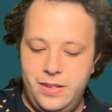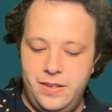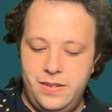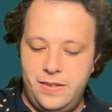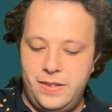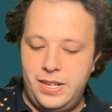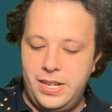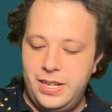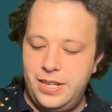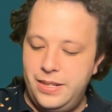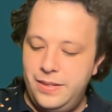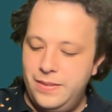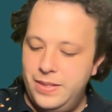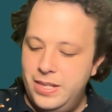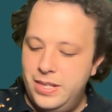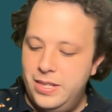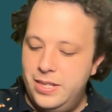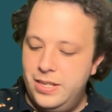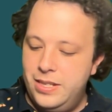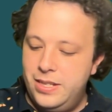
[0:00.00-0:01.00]
Okay,
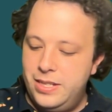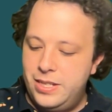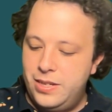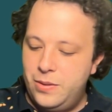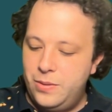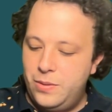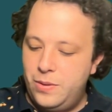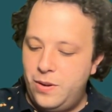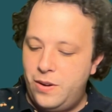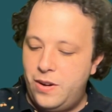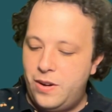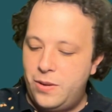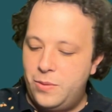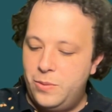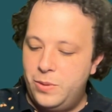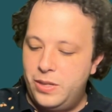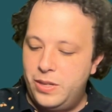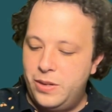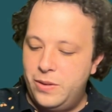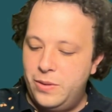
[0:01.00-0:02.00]
so R
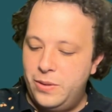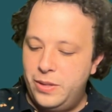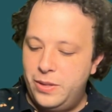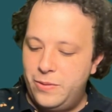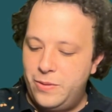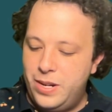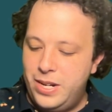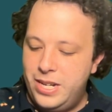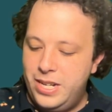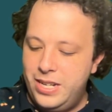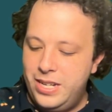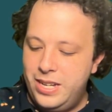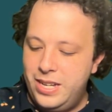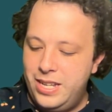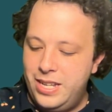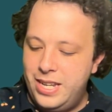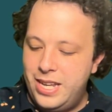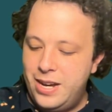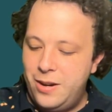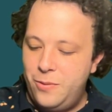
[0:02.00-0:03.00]
will go on the right,
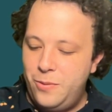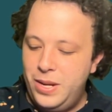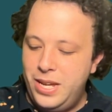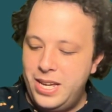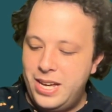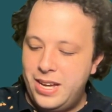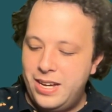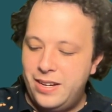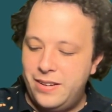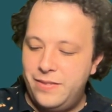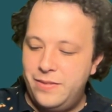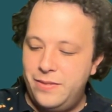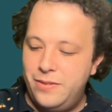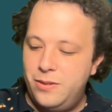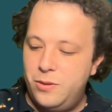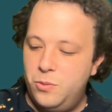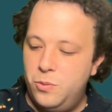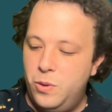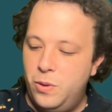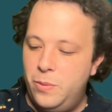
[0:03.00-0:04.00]
and now we have
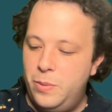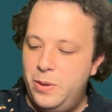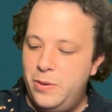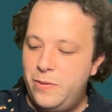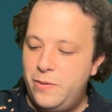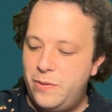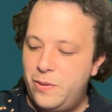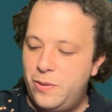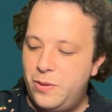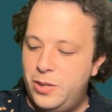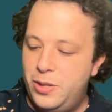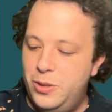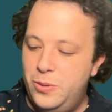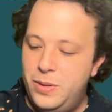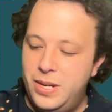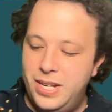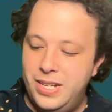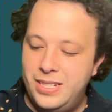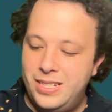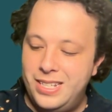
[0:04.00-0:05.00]
what we refer to
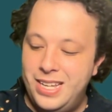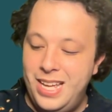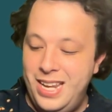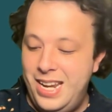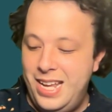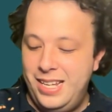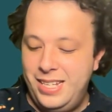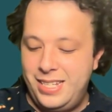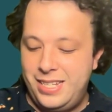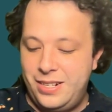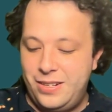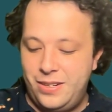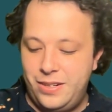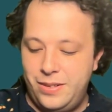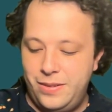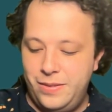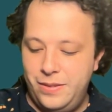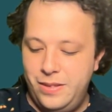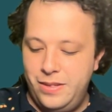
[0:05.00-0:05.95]
as an ester.